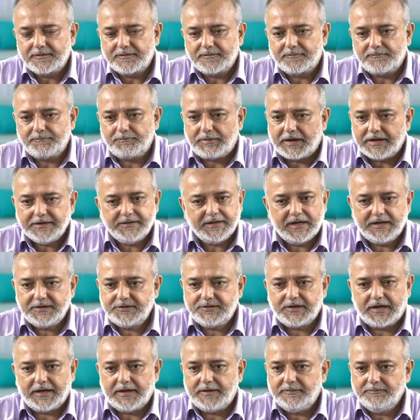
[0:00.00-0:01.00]
By that
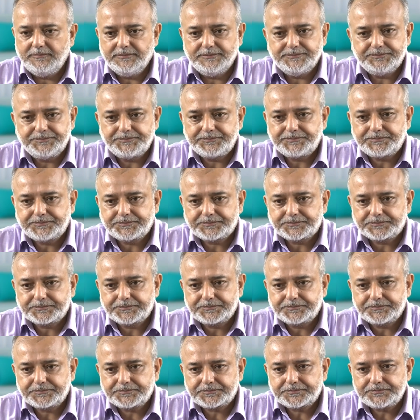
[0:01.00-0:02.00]
time,
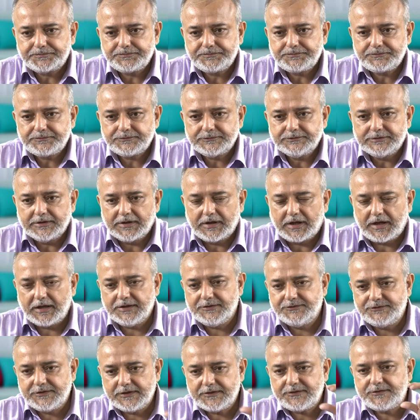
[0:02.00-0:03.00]
I
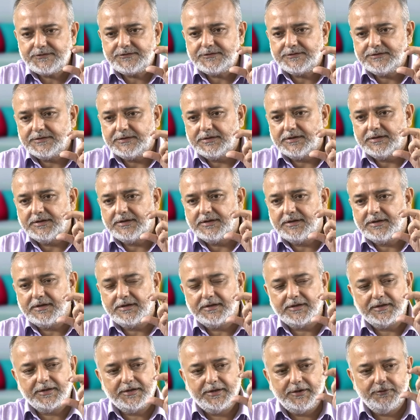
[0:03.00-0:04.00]
will just
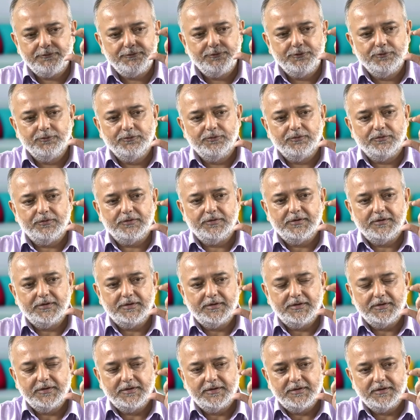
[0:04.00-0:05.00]
give you
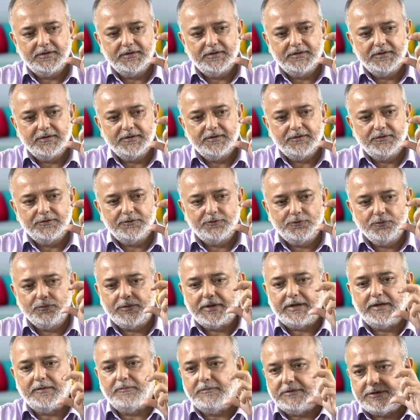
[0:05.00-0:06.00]
two
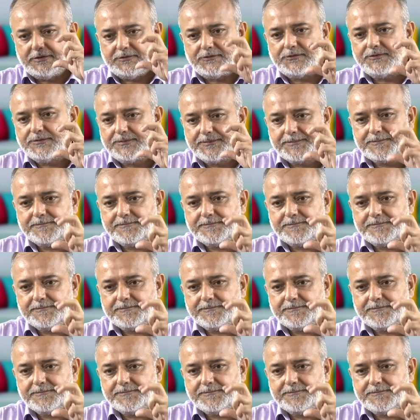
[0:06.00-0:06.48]
elements